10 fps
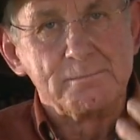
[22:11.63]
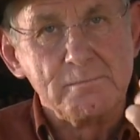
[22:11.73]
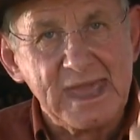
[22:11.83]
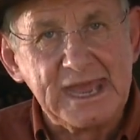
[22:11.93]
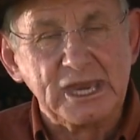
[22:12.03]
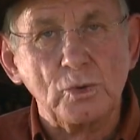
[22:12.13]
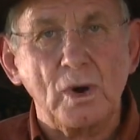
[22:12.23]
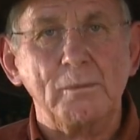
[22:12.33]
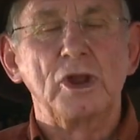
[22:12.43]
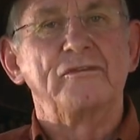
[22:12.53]
men and
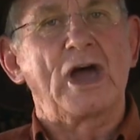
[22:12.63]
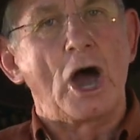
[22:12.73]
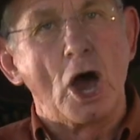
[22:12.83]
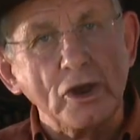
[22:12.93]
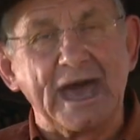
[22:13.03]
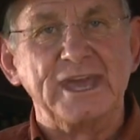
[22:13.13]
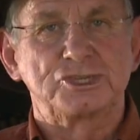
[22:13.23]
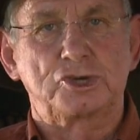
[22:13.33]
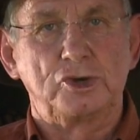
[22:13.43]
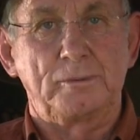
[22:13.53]
women of our own
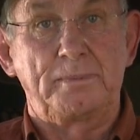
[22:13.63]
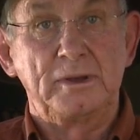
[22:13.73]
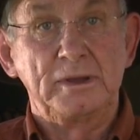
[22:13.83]
age group,